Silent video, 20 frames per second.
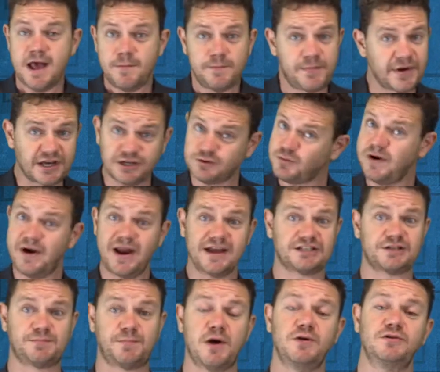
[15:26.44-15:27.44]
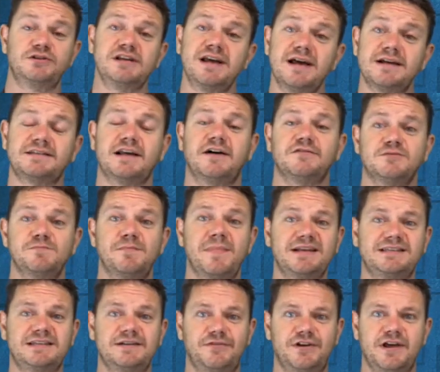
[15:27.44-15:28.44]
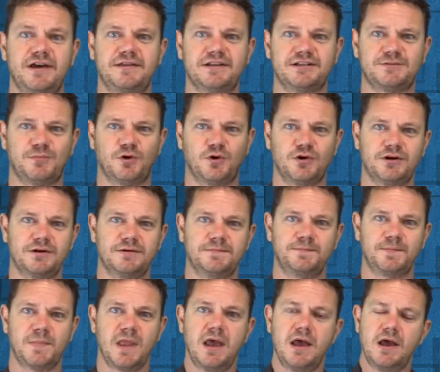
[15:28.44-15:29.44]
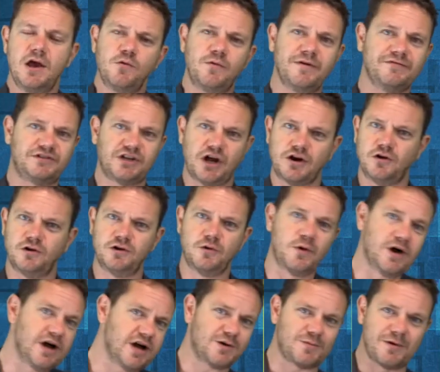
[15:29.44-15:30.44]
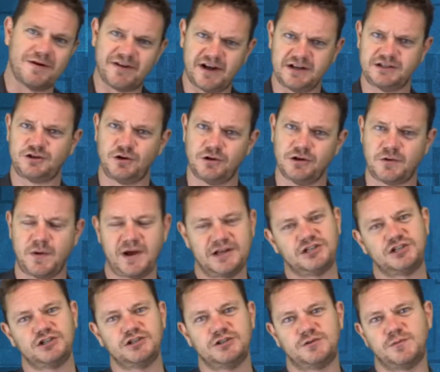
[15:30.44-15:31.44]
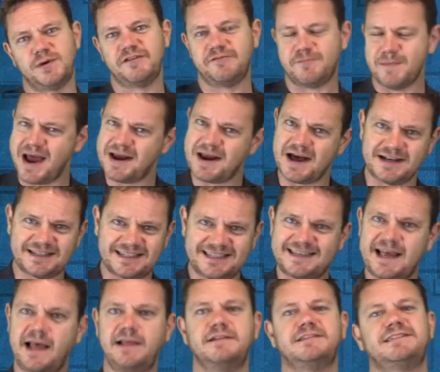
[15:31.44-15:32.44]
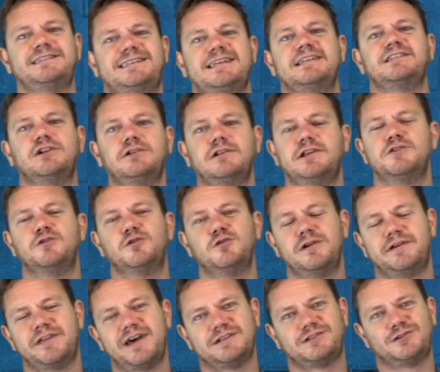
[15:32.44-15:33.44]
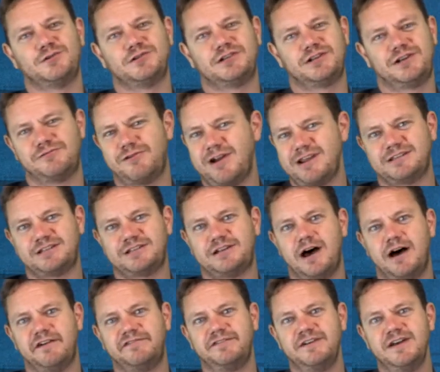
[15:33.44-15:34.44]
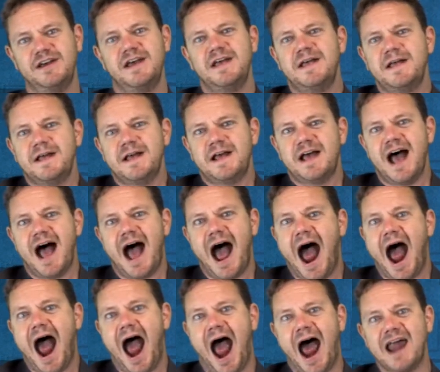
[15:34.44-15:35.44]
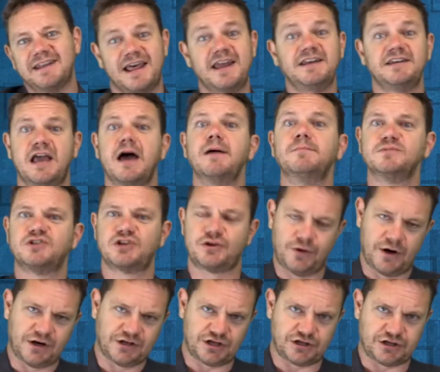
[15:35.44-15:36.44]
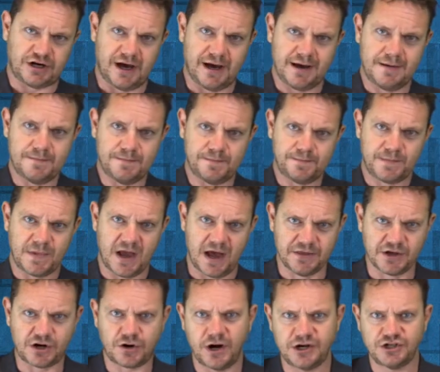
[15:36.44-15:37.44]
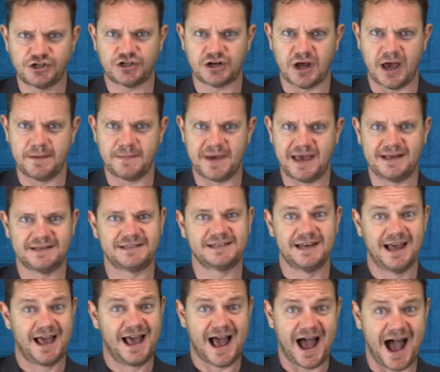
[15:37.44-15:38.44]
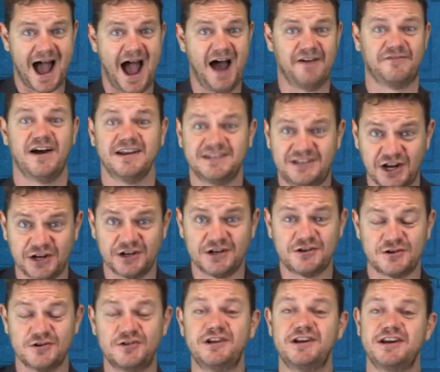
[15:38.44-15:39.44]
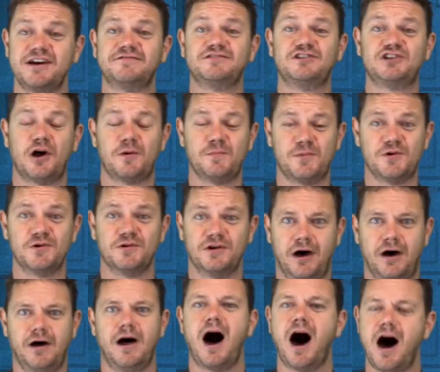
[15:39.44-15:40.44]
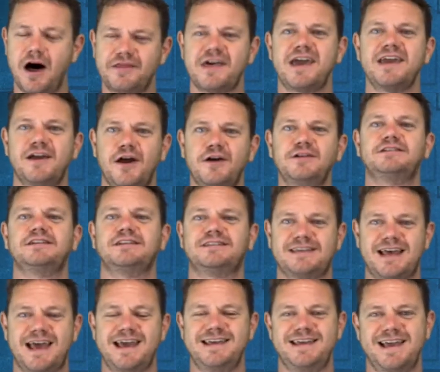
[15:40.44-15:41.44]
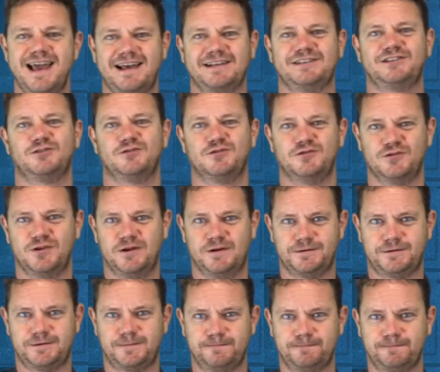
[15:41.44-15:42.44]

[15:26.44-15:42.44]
Because we're exposing ourselves massively at this point. We've done all the work, we've asked all the questions, we've made our cell sizzle and all of that sort of great stuff. And then comes crunch time. And the crunch time is, have I done a good enough job or not? Are they going to say yes or not?